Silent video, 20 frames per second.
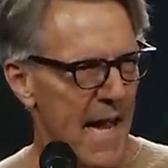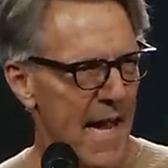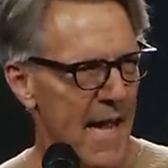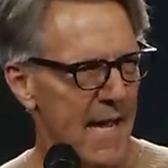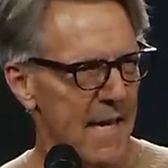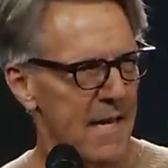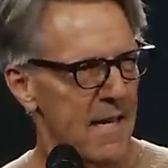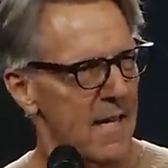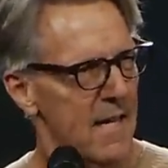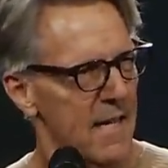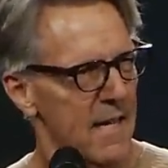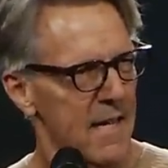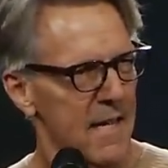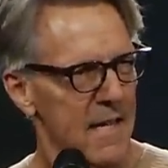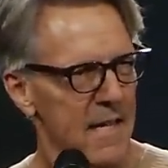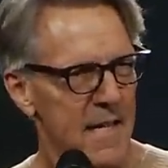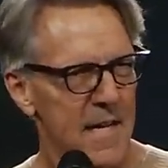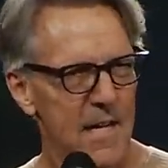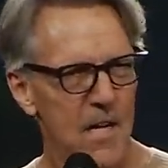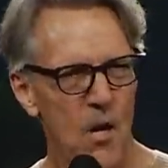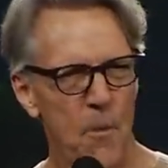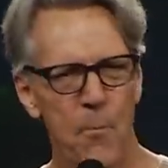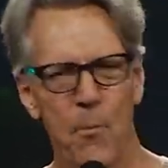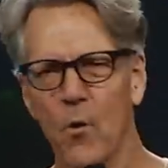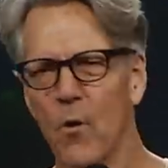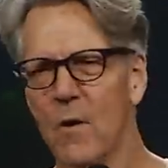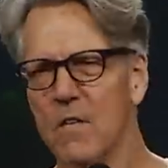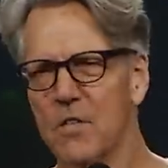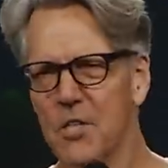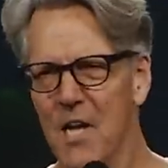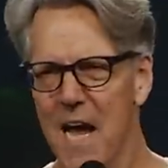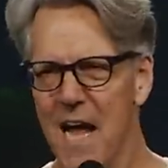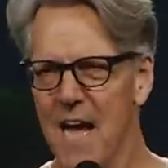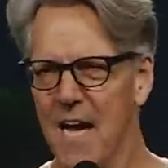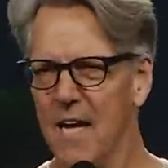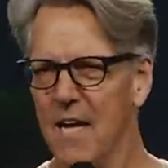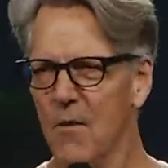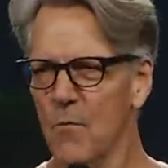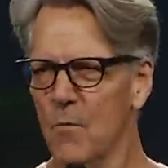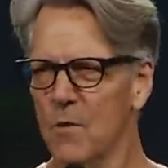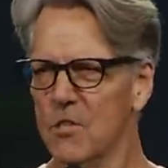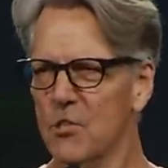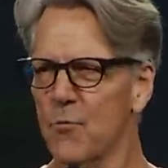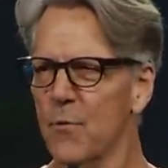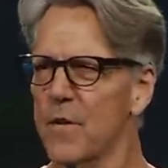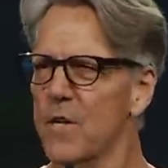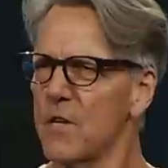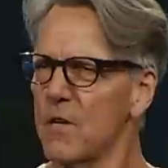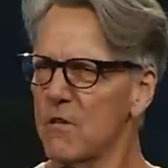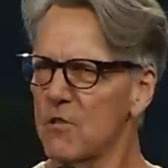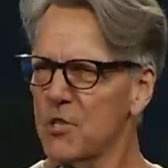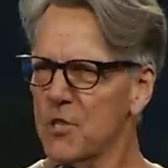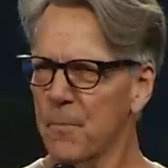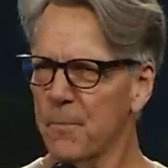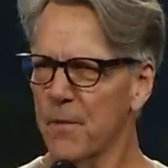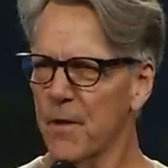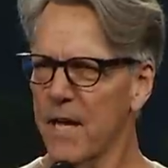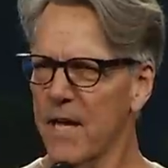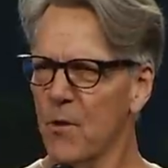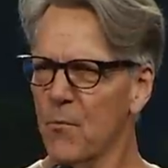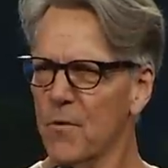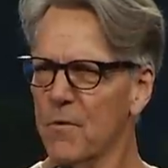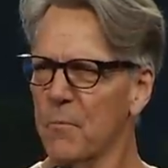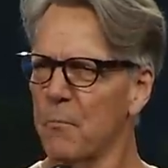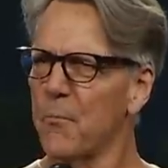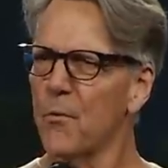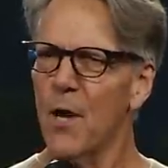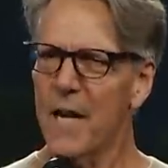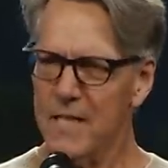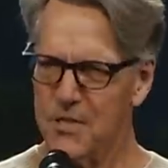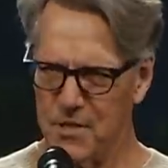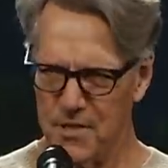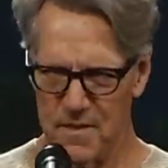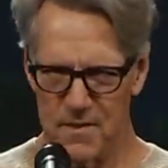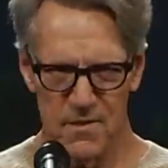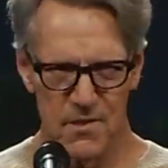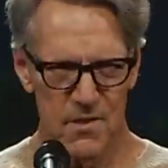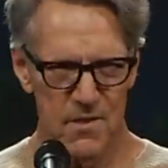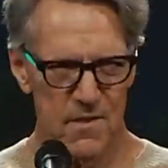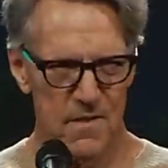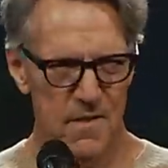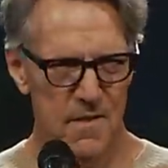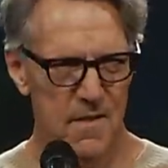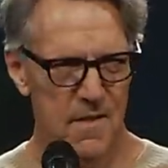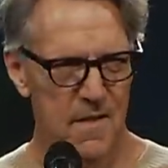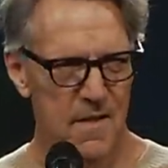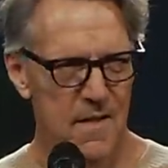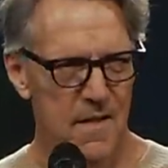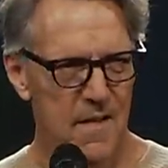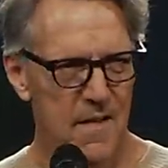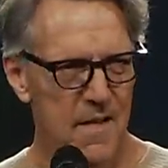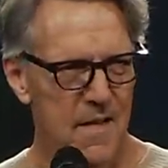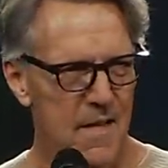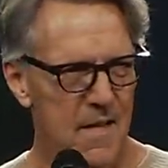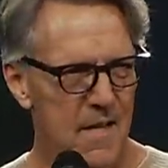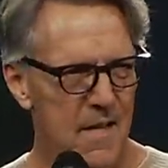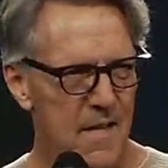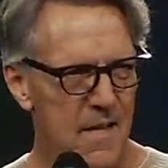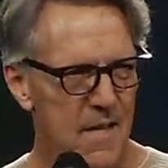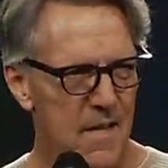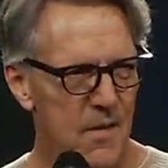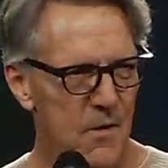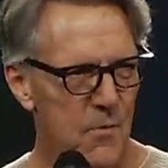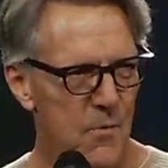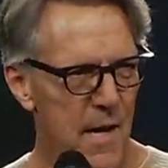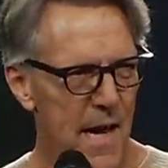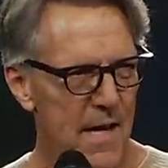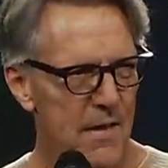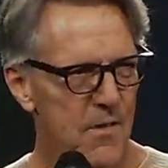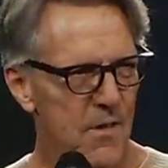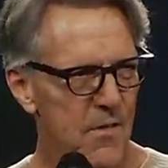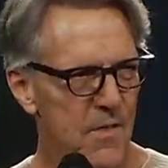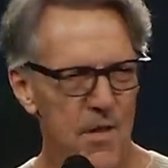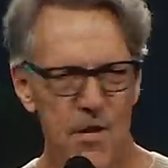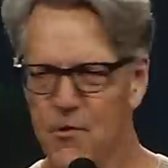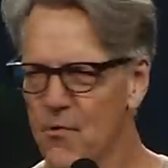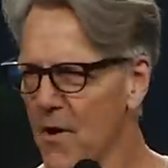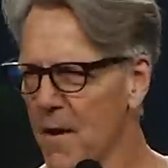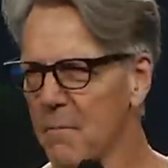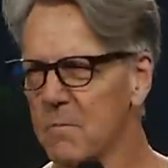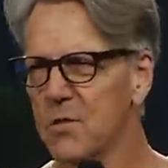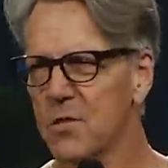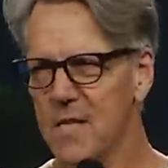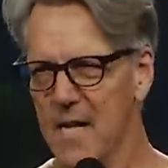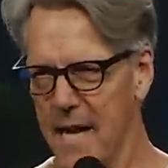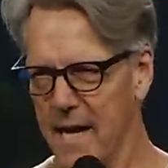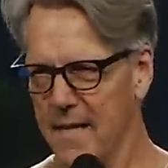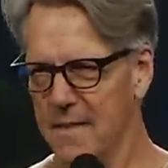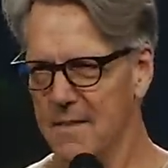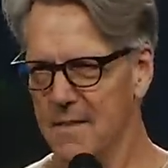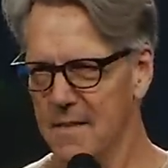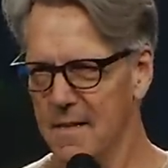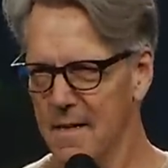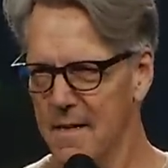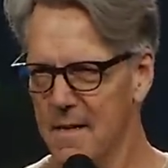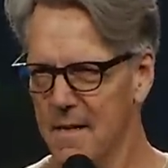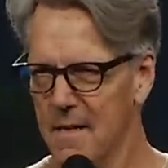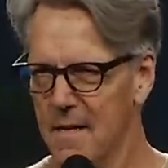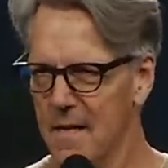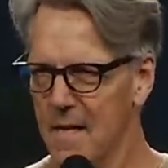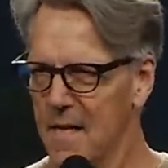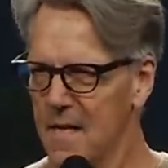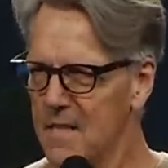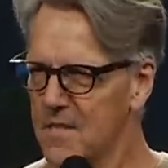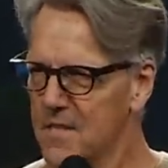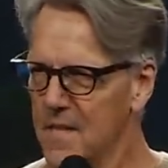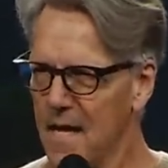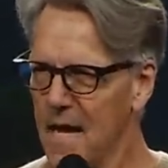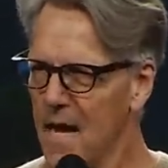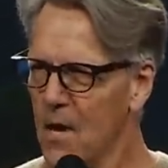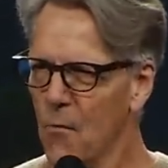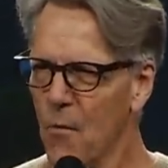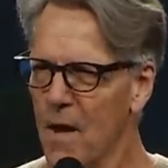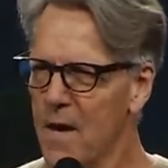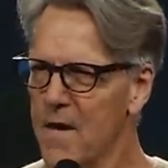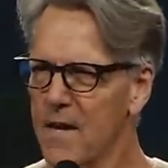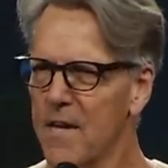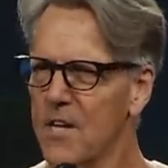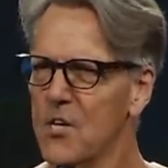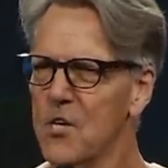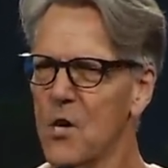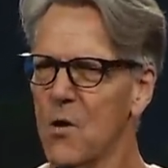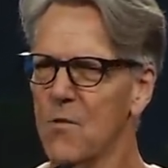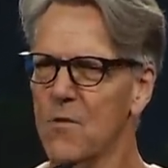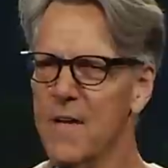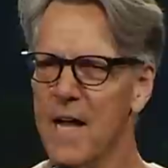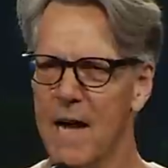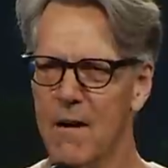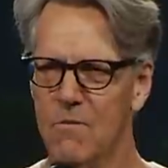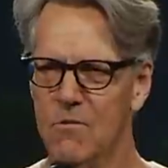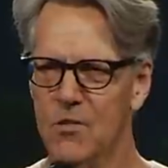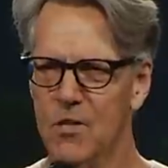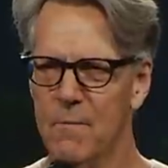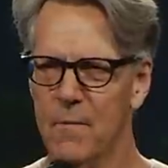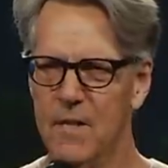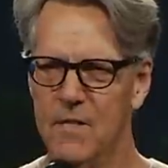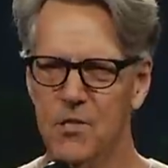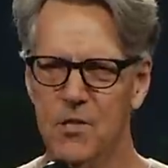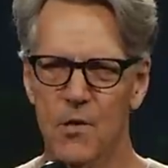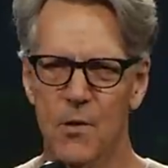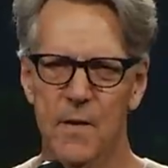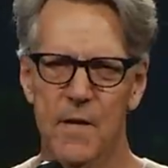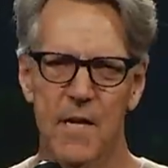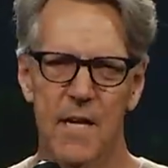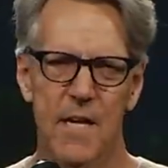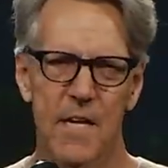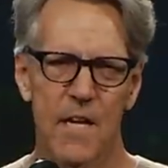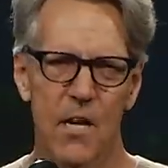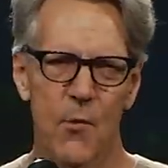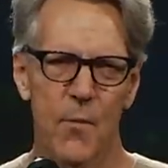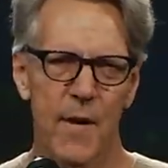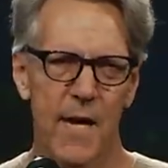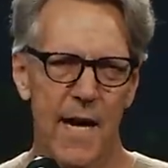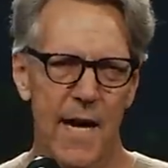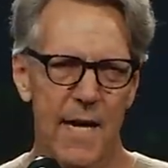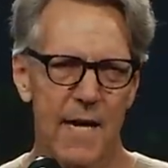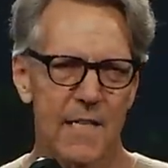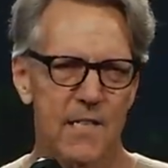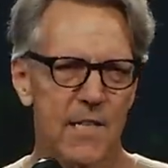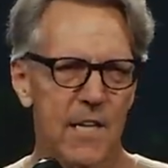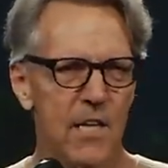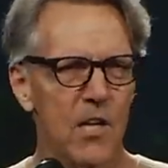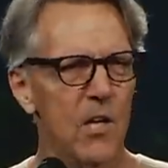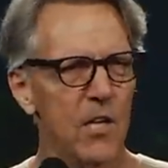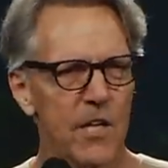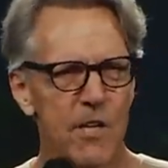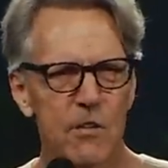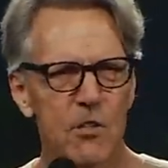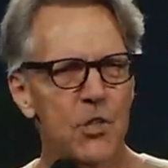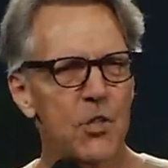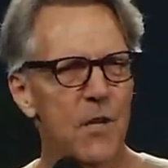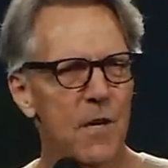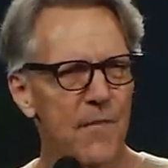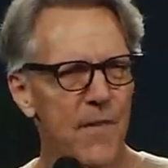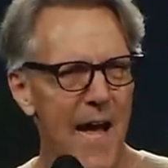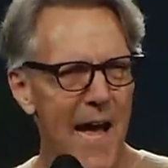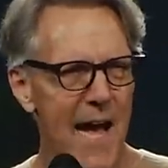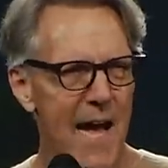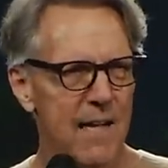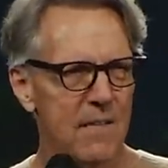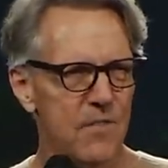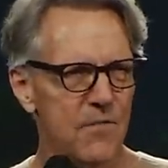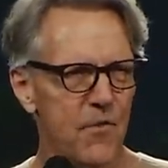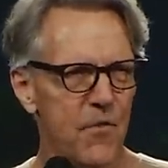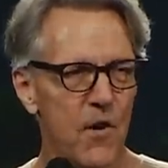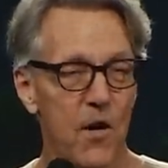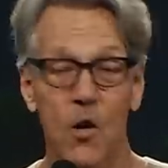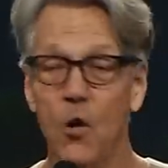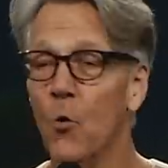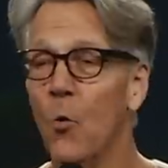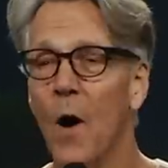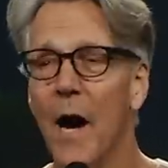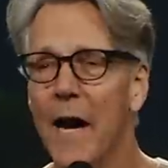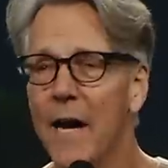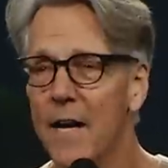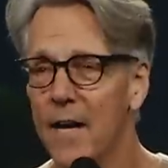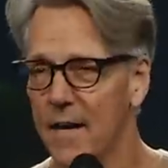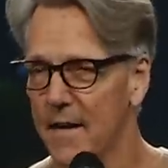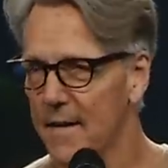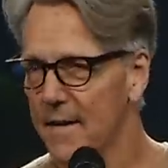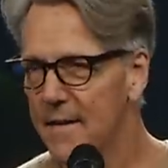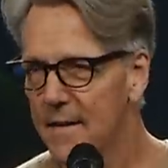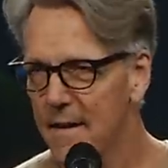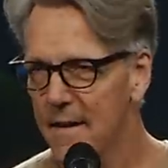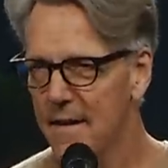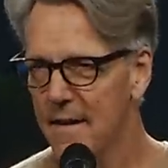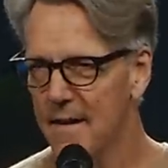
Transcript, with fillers: And, you know, poor Jack was reduced to playing with brushes rather than drumsticks because the guy wanted it toned down so much. So, he, you know, we kind of said, look, you should have asked for a choir